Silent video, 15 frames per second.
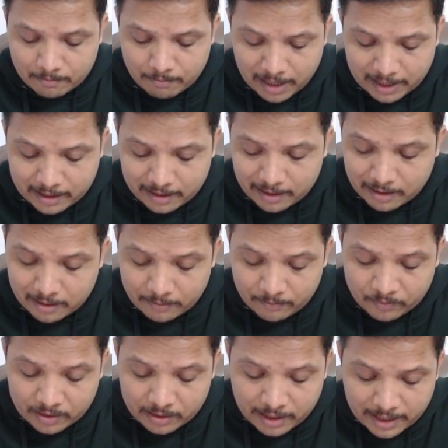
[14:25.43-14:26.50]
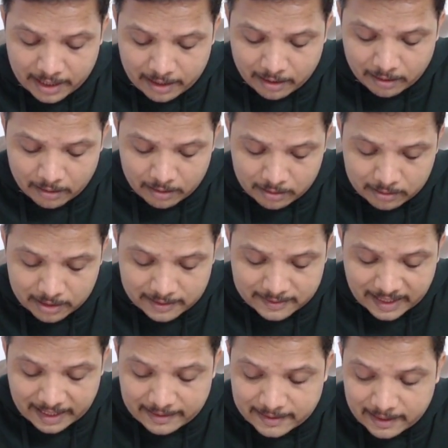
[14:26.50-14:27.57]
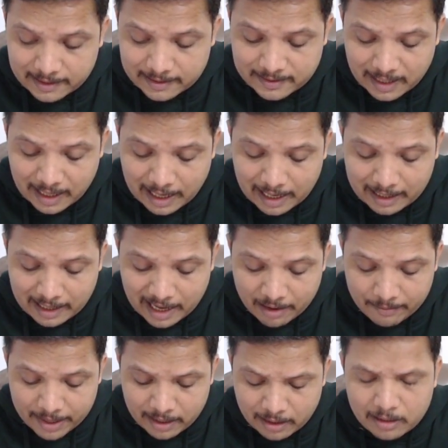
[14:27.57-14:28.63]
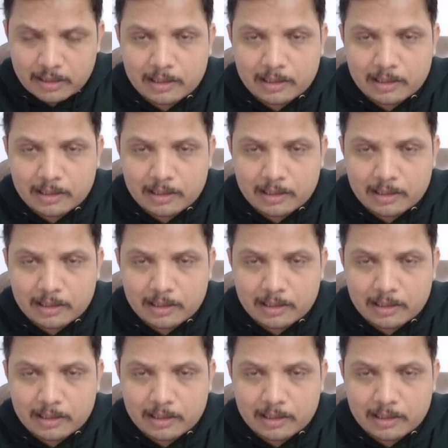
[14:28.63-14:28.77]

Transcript: but here the sensors are having